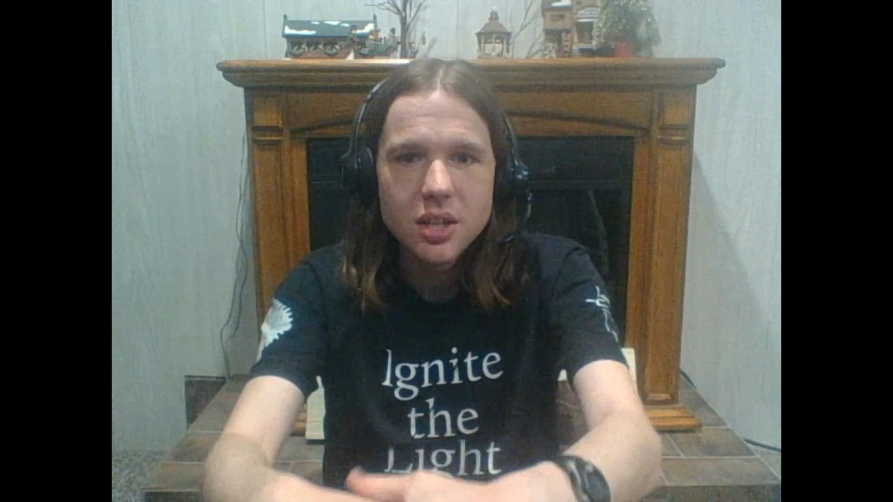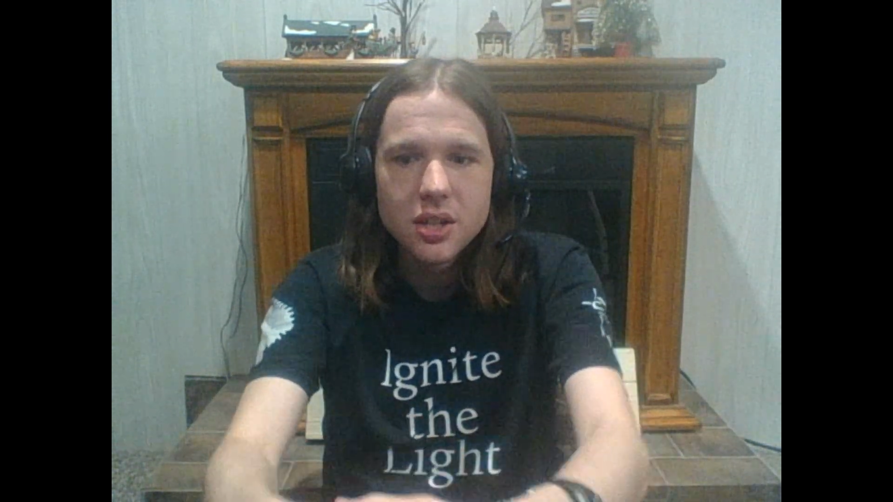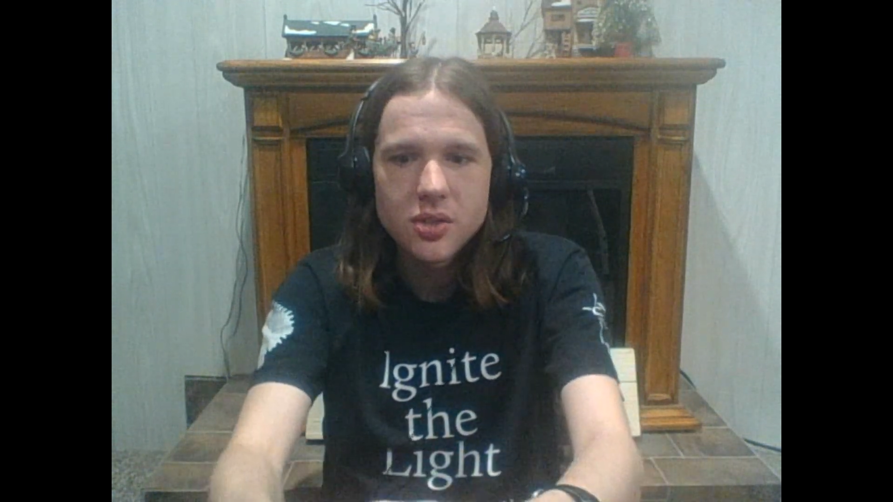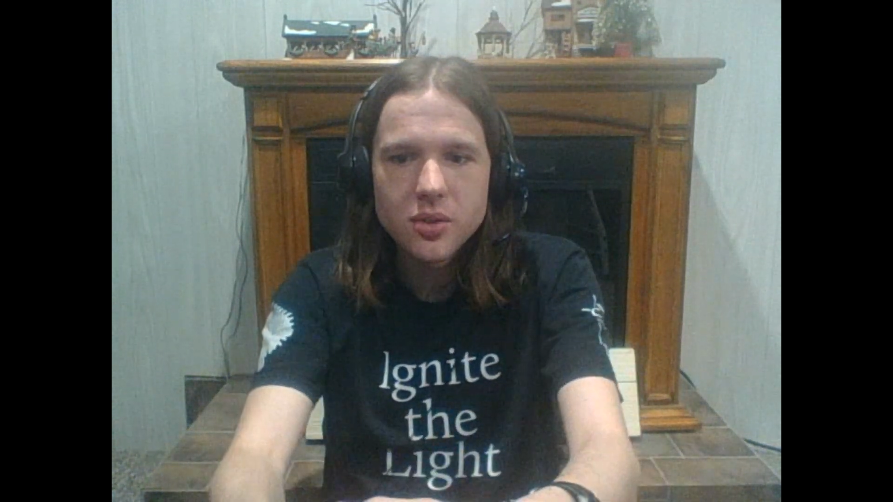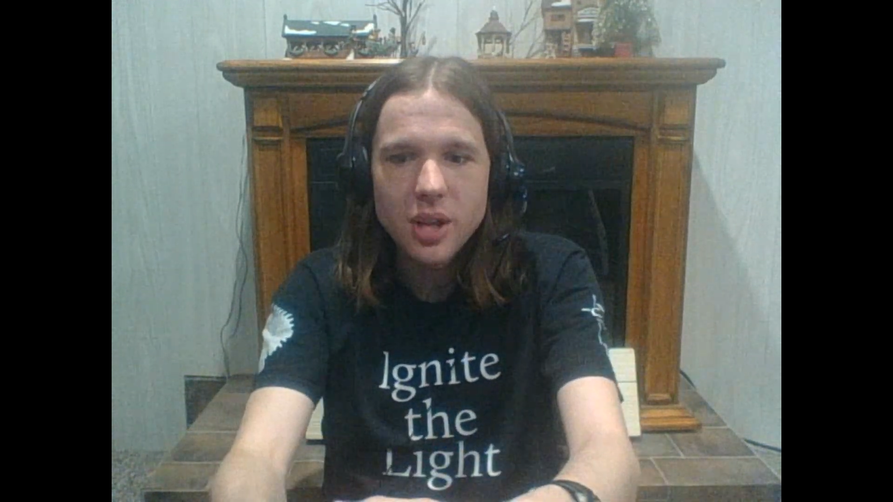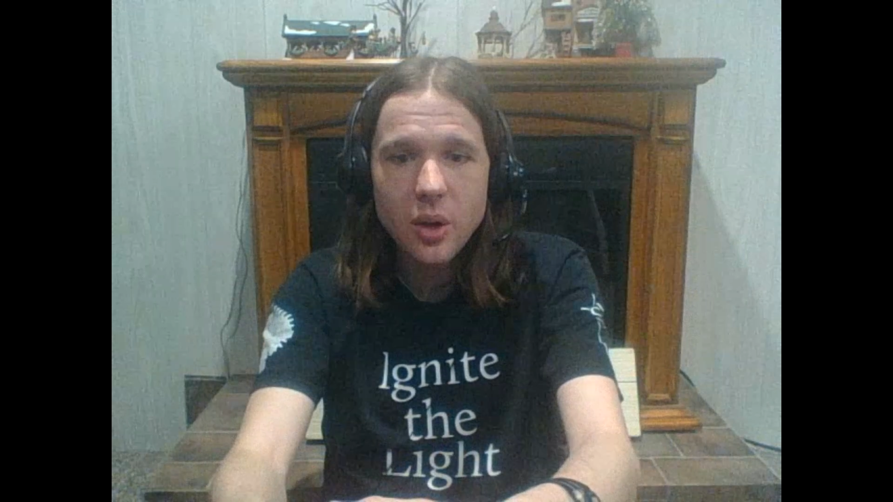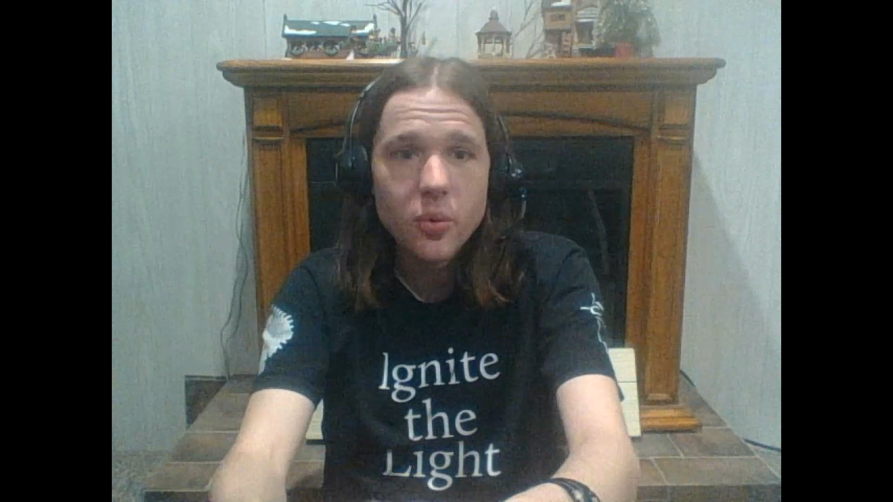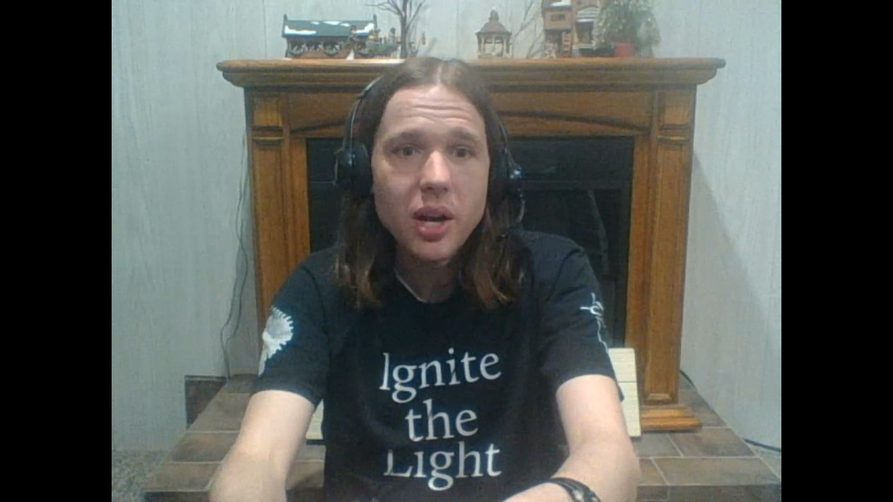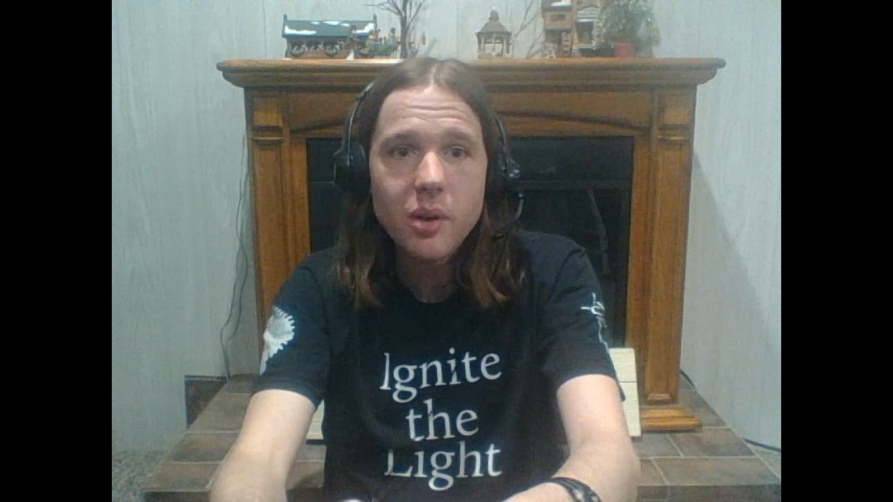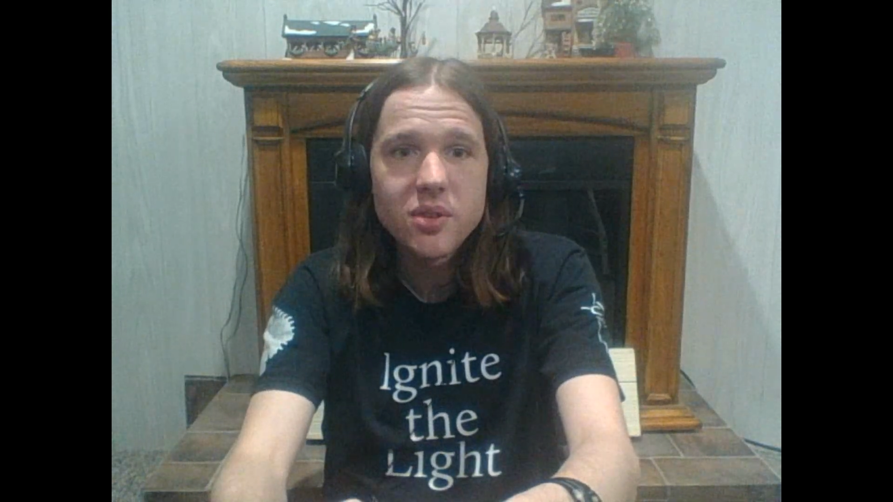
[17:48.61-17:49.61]
So like
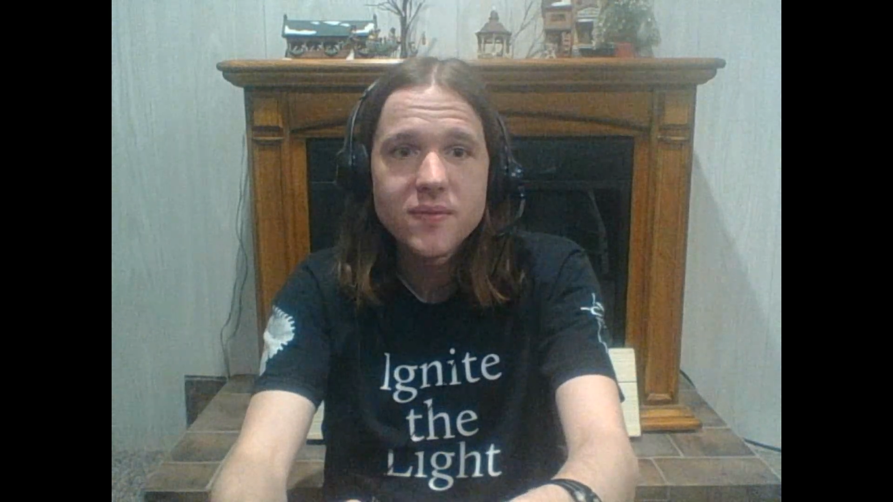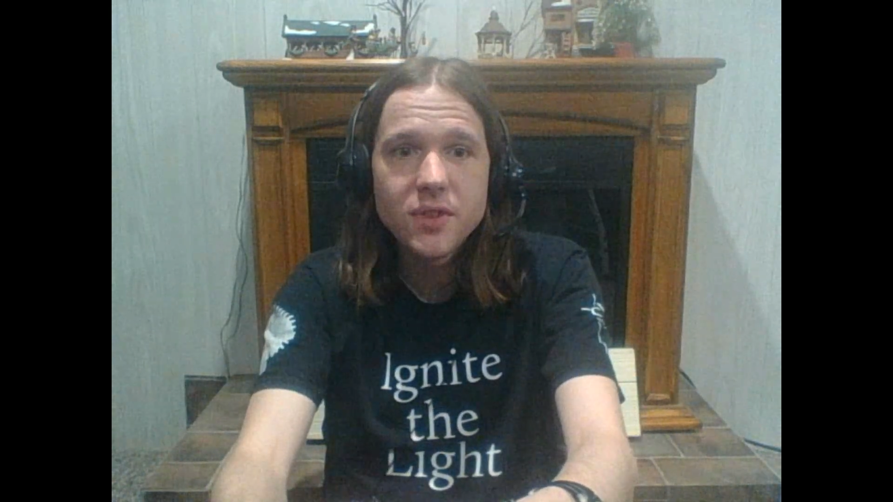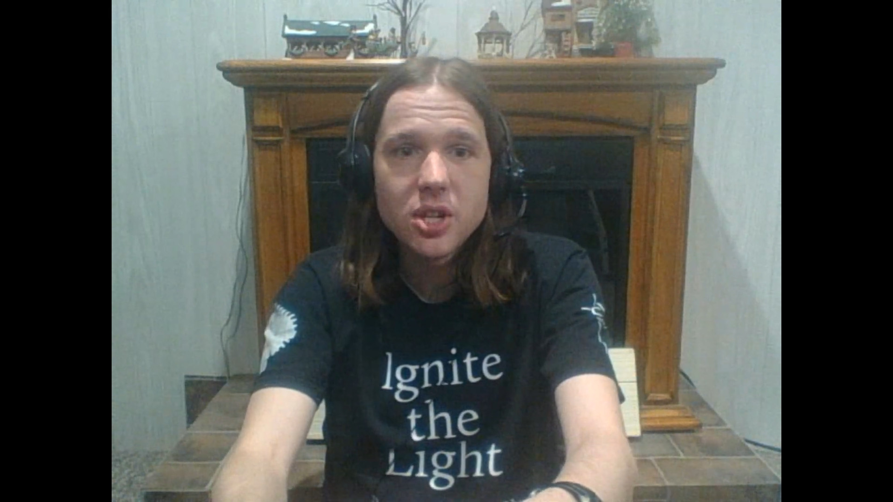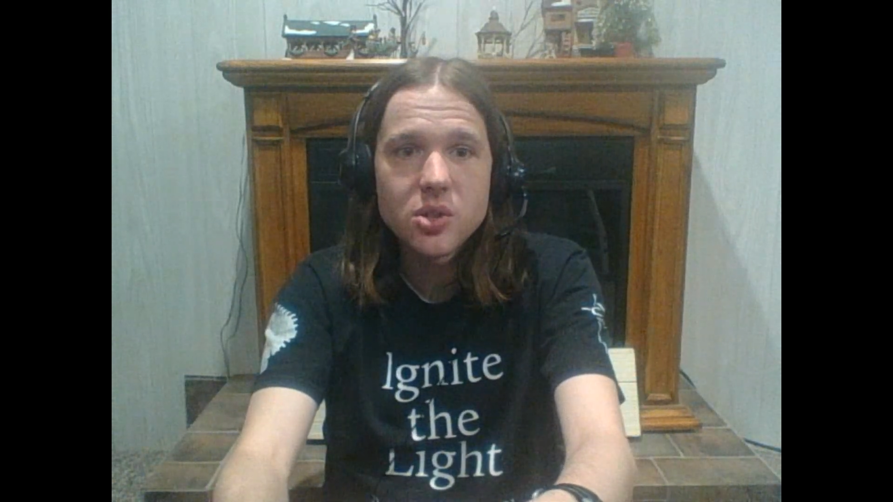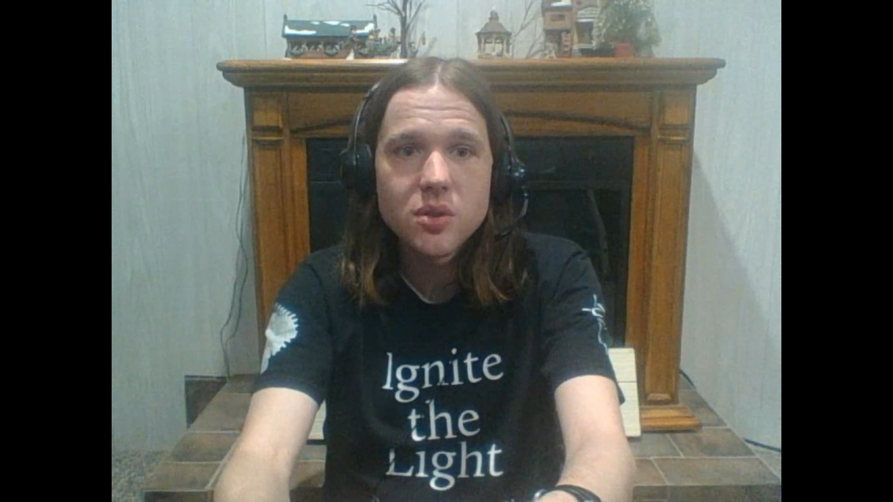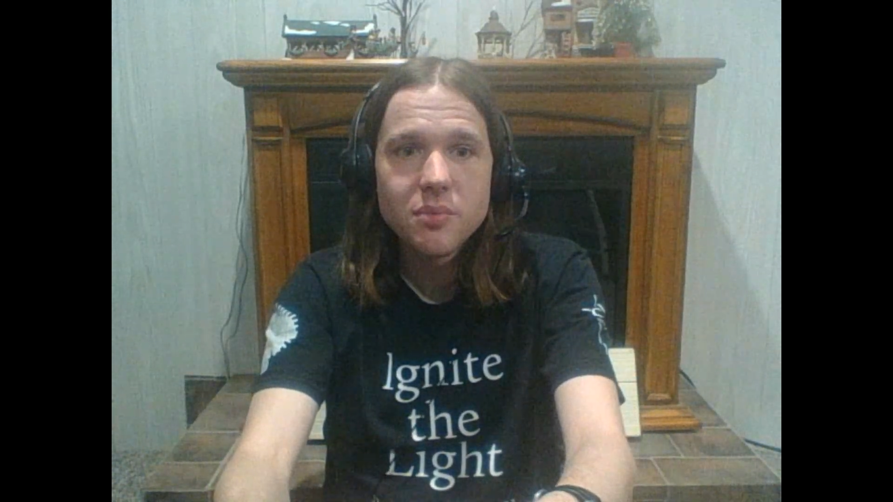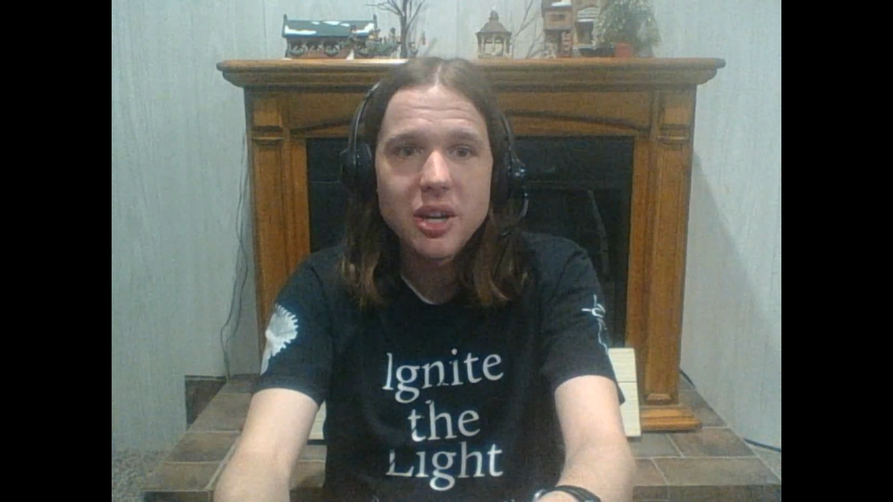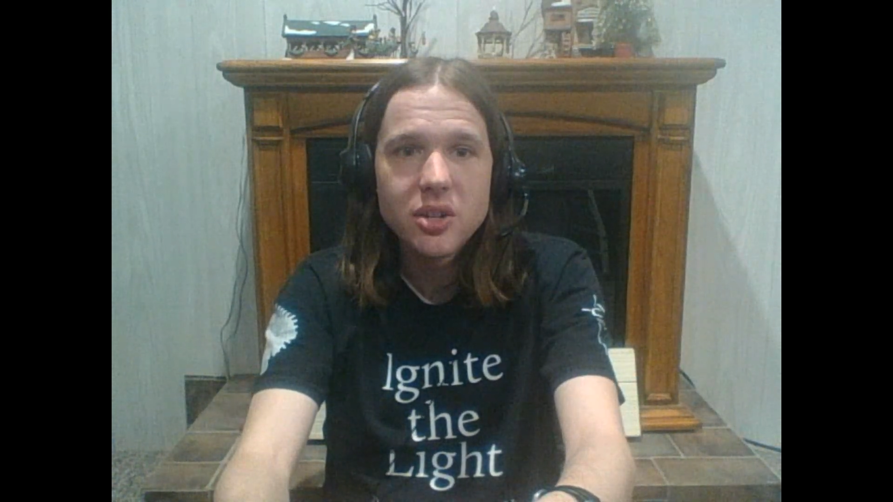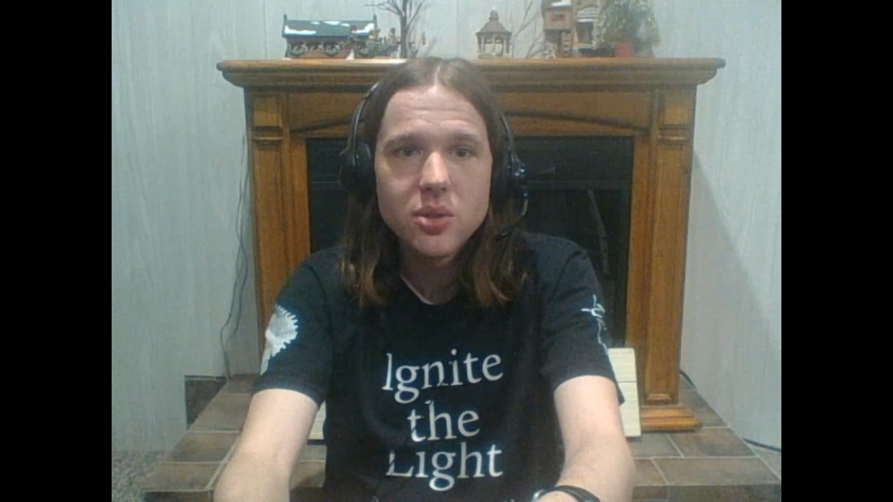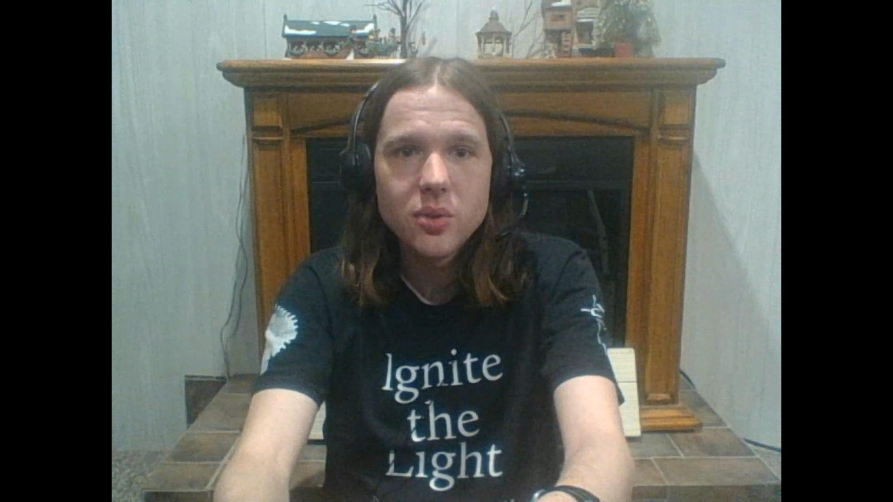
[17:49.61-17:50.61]
when I was finished with
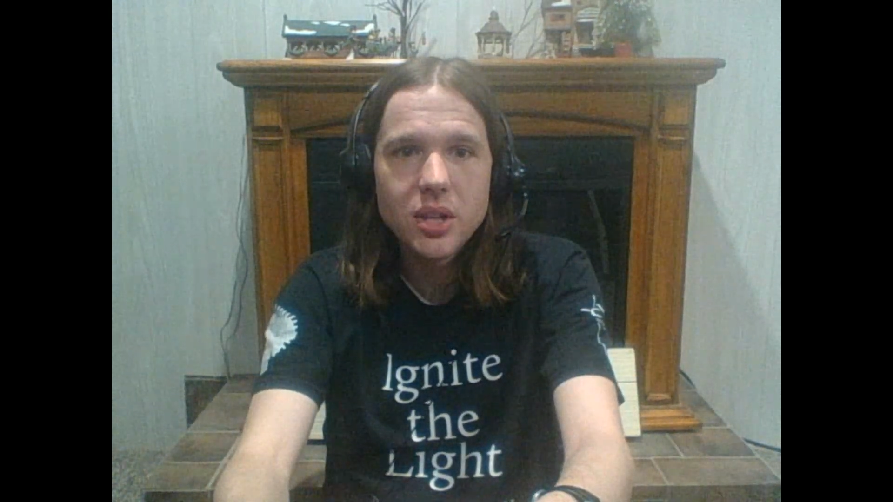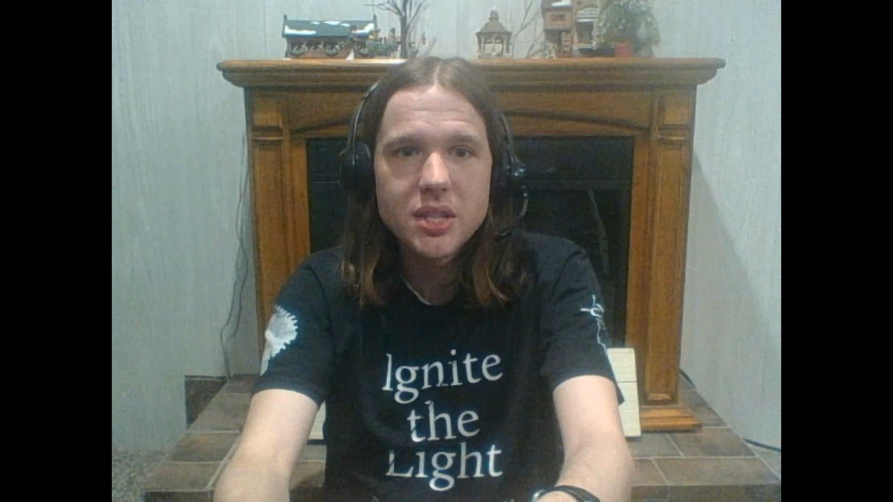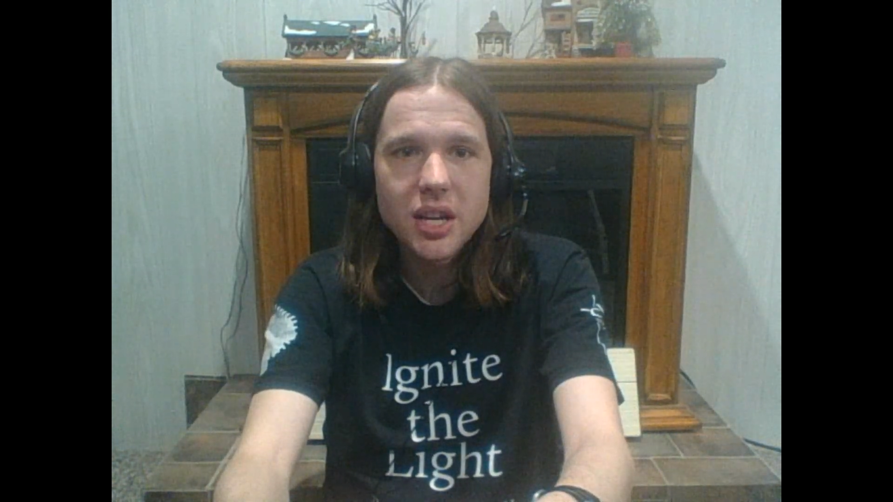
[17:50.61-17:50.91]
my duties,